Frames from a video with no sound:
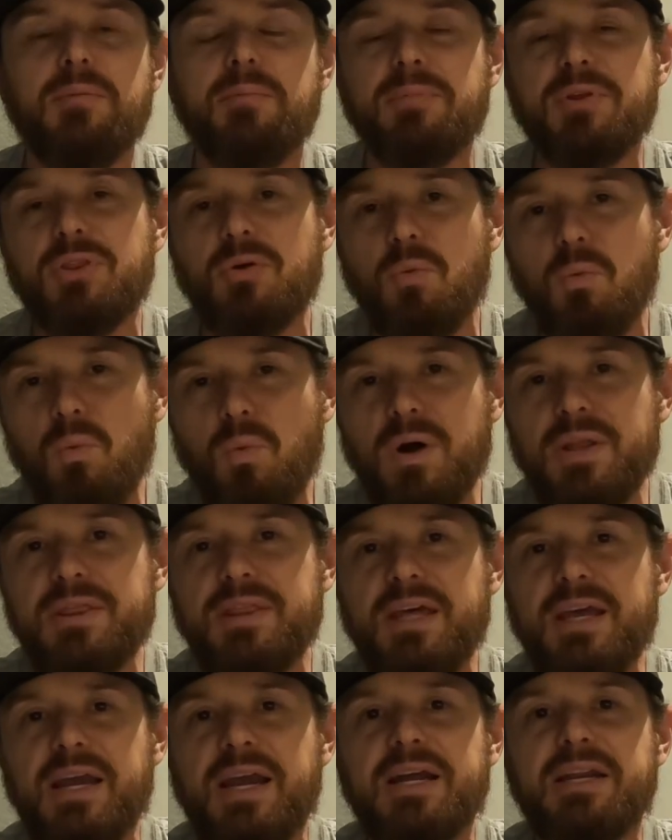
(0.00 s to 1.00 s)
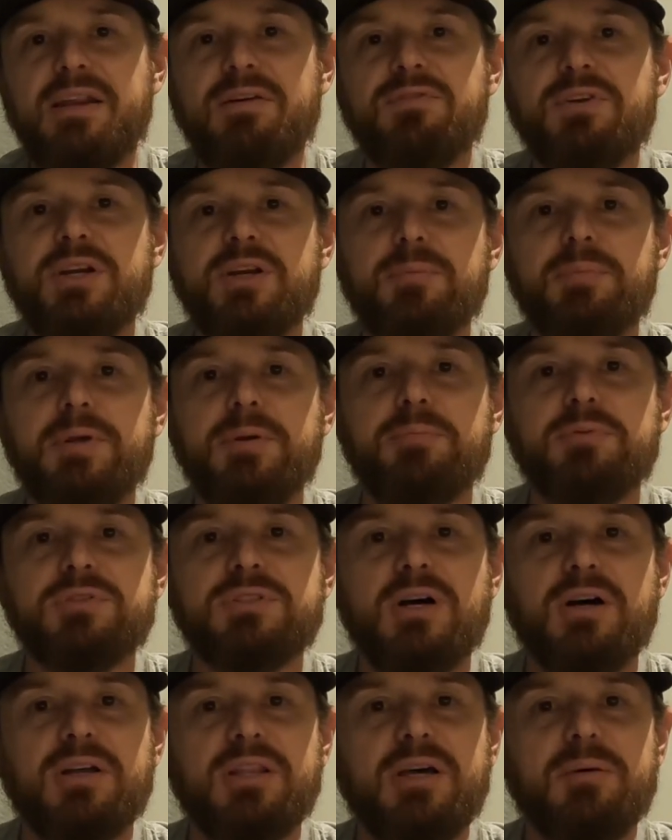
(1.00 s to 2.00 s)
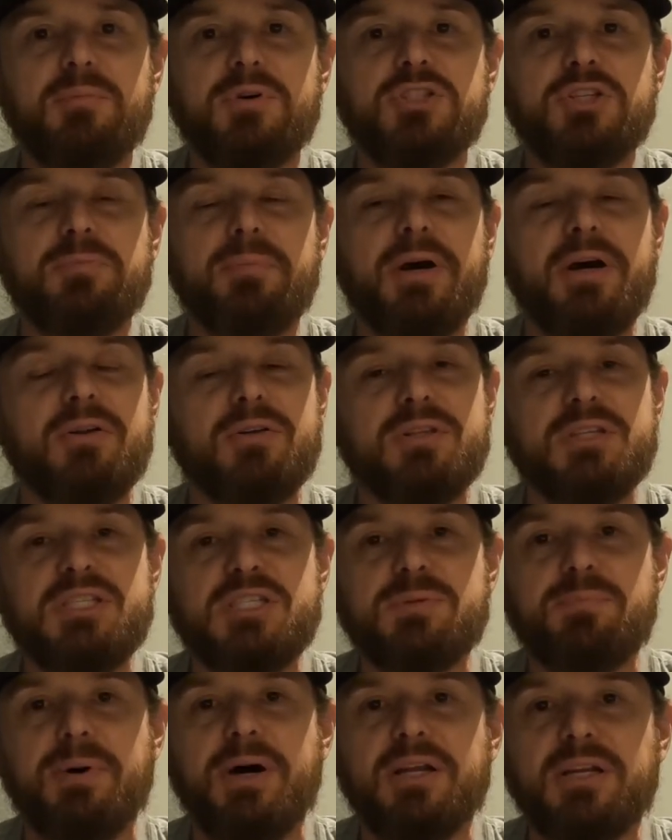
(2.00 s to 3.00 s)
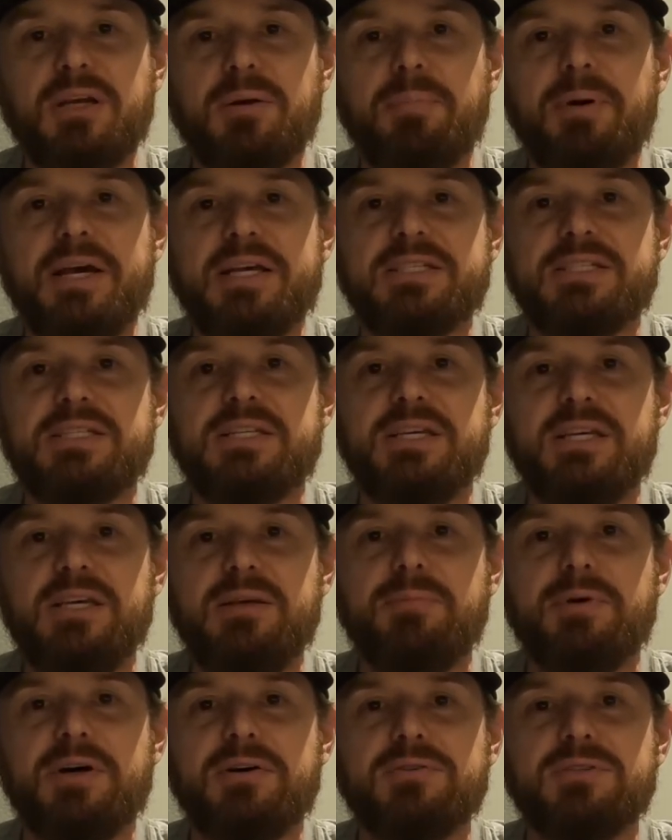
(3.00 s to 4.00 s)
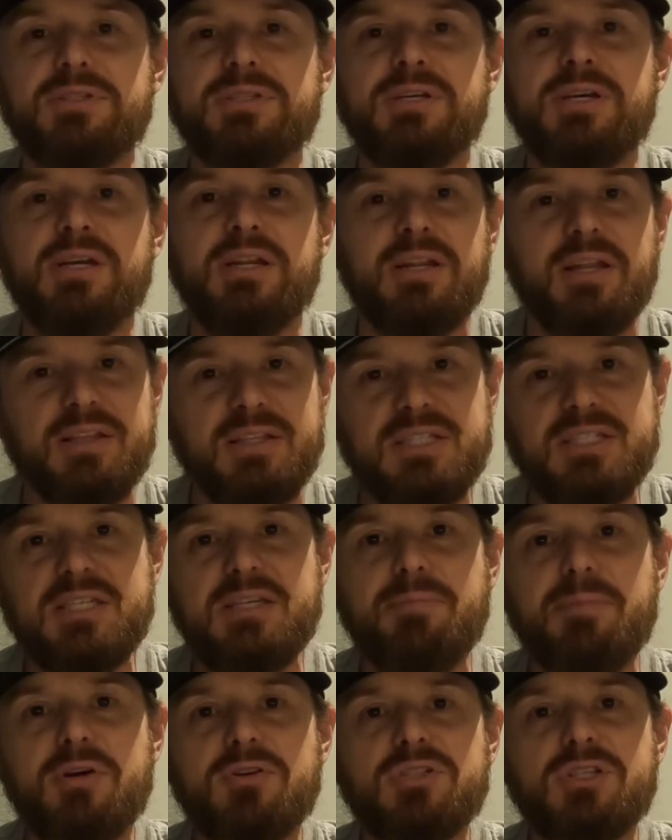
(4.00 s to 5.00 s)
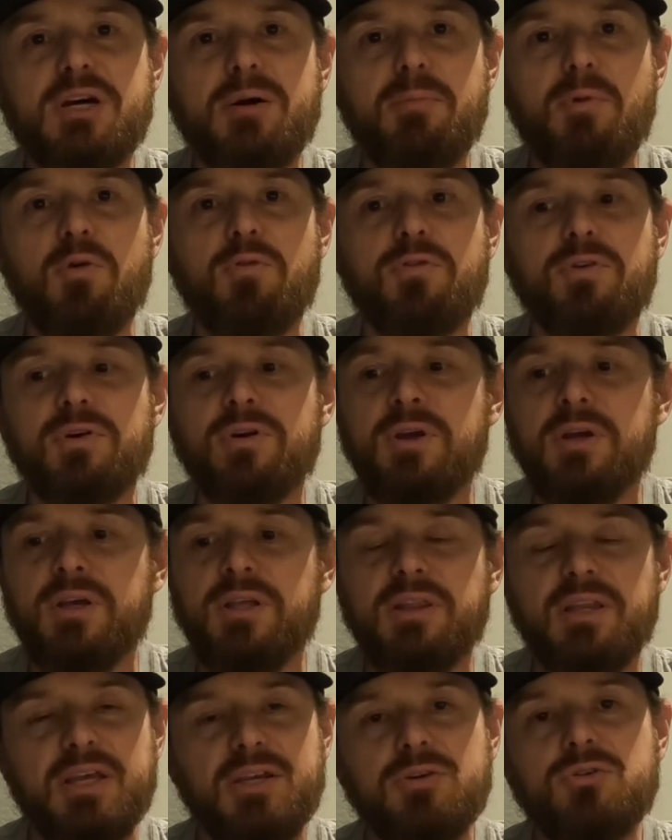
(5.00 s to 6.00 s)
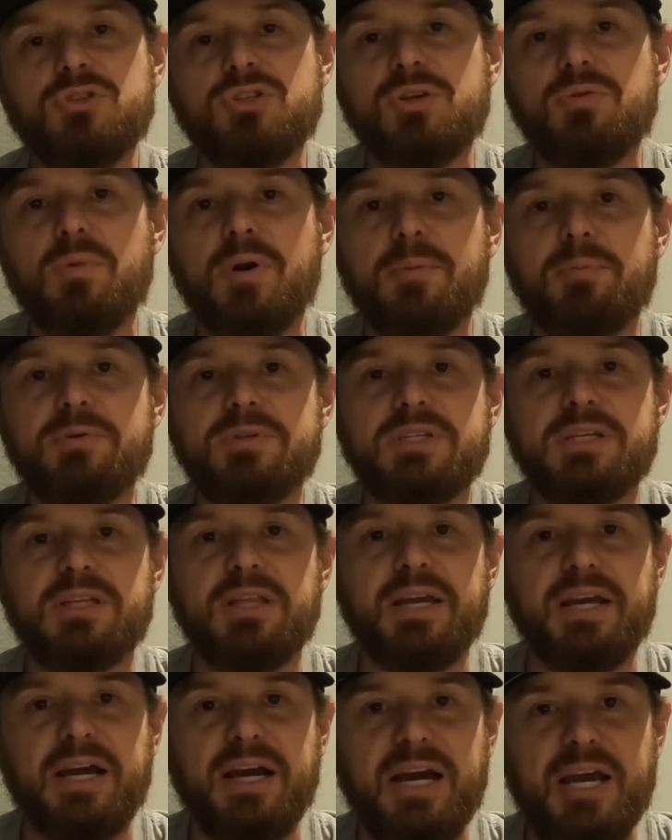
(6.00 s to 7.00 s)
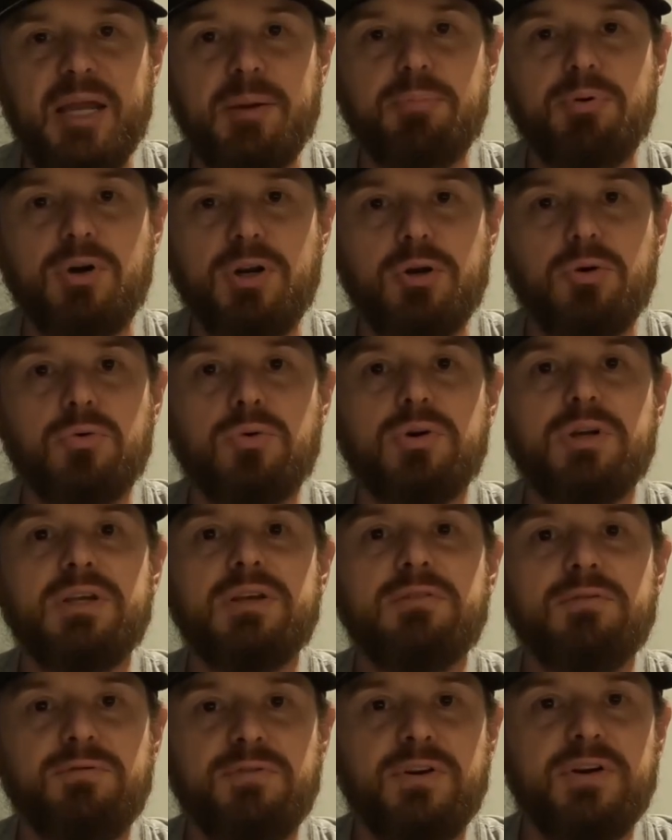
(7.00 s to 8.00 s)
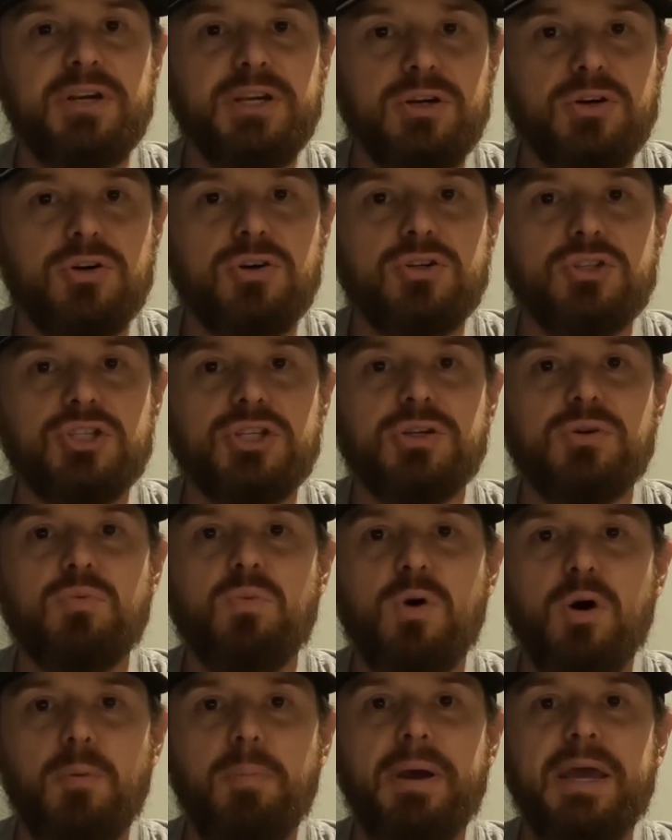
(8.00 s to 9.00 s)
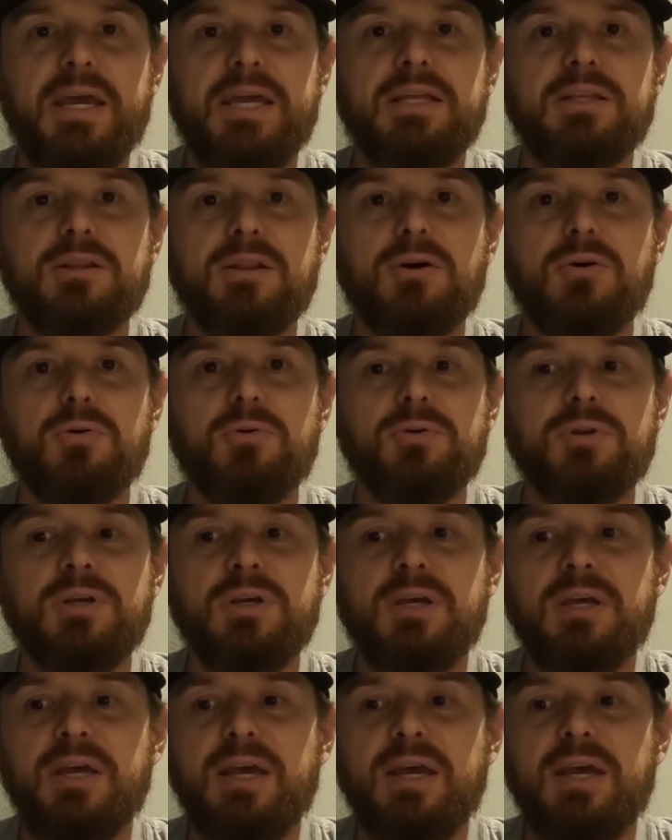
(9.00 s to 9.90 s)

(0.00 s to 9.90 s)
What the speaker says: But the one thing I never hear people talk that much about are these spot capacity emails. Now these emails come over, they usually represent like a high priority, very urgent, well-paying load.